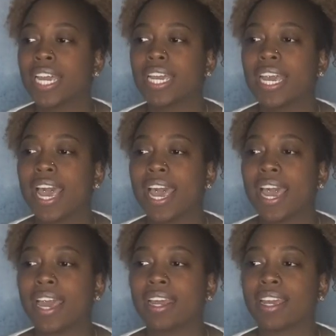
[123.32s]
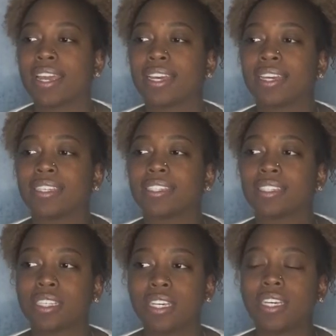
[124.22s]
it had a
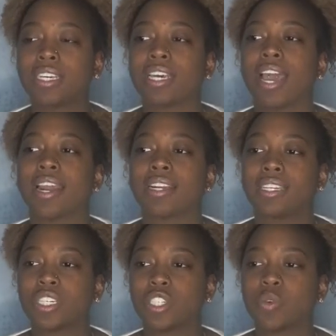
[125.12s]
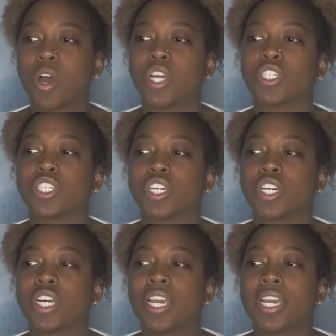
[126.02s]
sink, it had a
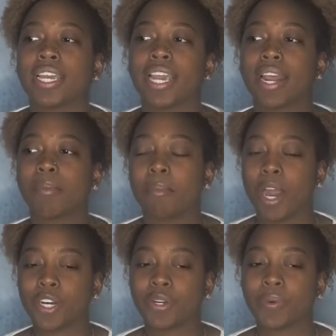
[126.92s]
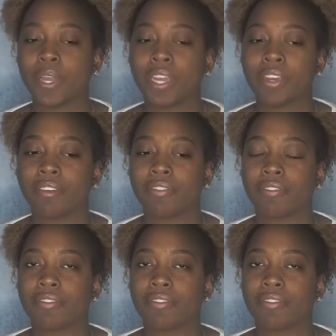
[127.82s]
dishwasher, it had a microwave.